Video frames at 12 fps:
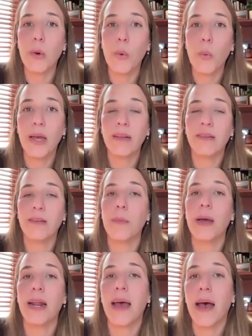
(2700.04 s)
your wins, no
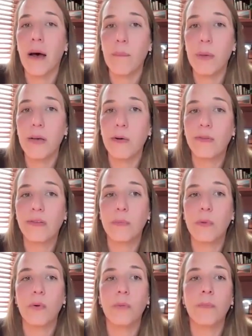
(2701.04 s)
matter how big or
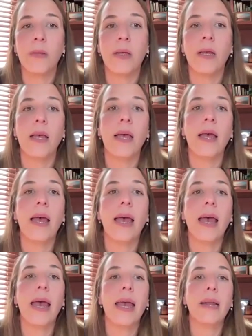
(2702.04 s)
small,
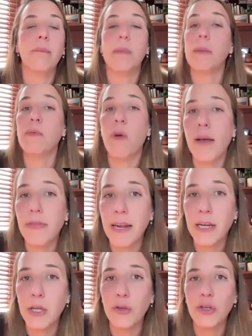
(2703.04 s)
and maybe write
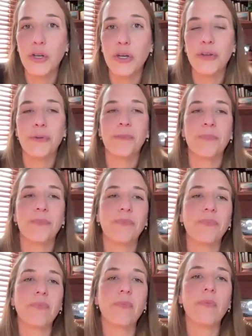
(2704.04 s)
that in your journal.
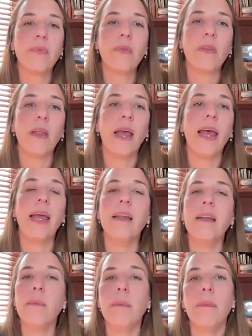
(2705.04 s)

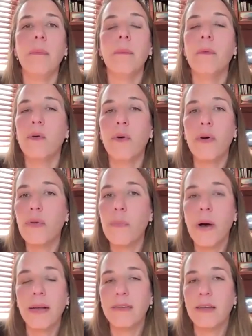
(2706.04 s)
And growth
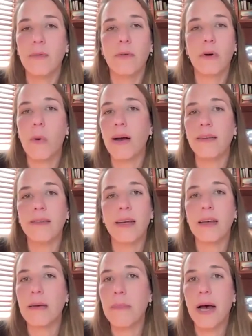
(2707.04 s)
mindset requires
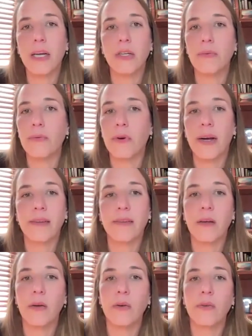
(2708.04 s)
that compassion for
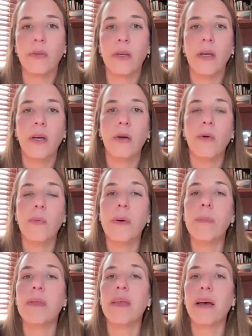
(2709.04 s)
ourselves.
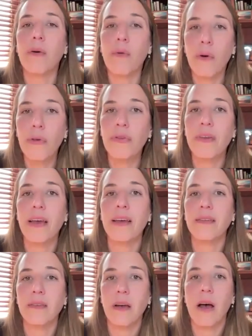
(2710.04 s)
Remember that growth
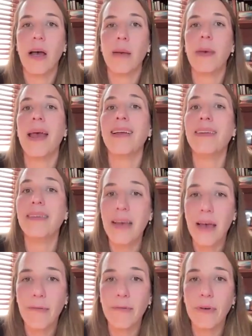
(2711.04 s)
takes time and
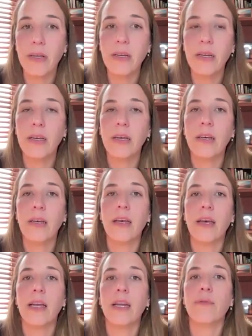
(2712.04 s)
effort.
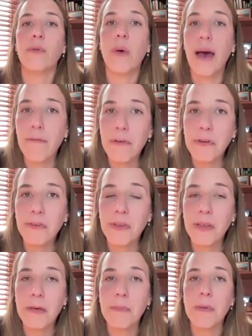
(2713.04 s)
And if you have those
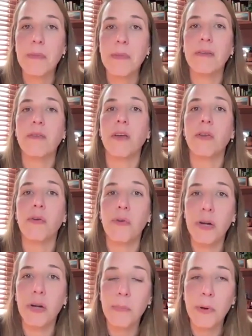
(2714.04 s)
other commitments and you're
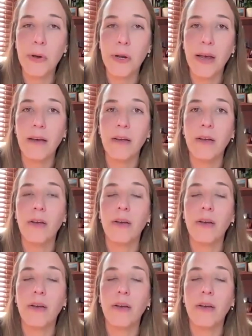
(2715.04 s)
already burnt out,